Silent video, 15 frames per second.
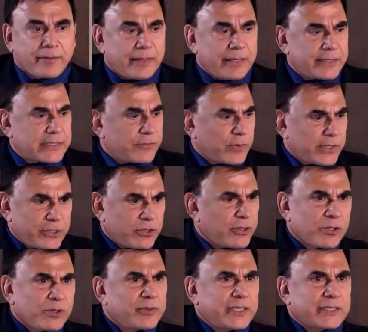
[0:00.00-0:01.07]
He said, what are you
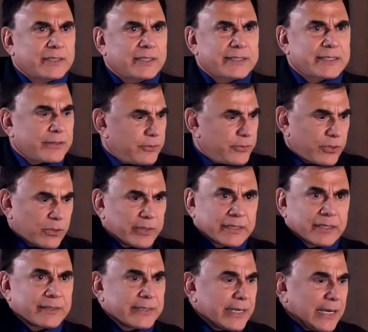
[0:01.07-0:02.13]
doing? I said, we're
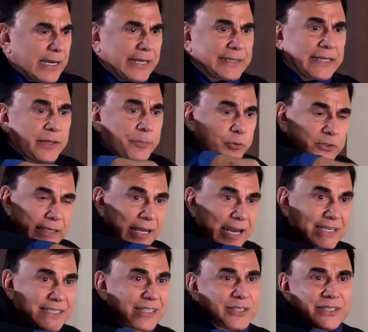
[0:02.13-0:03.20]
going. And then he put the
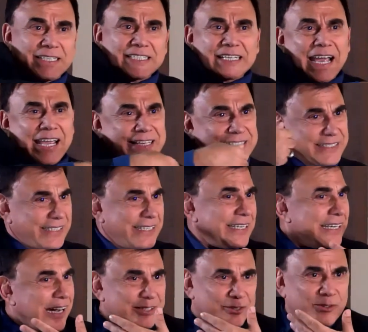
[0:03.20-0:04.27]
lights, and this guy is,
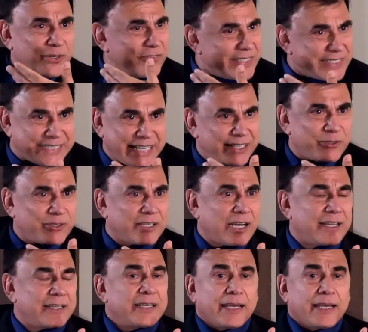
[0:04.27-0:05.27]
I don't know if he's dead or not.